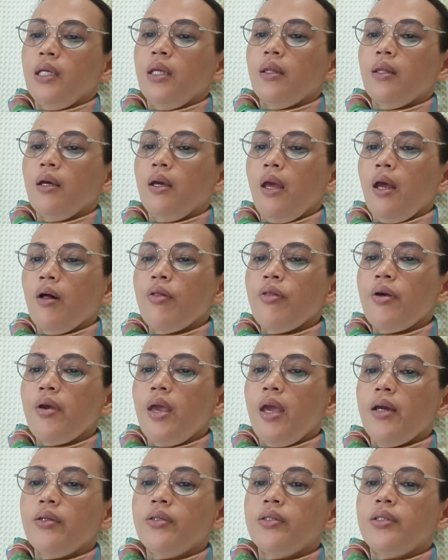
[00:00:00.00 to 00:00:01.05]
in the
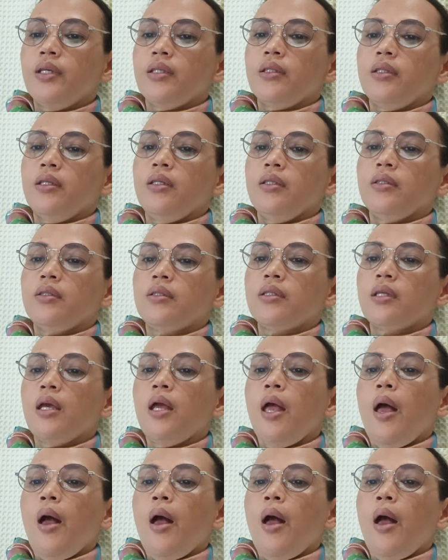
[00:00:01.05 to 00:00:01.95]
healthcare settings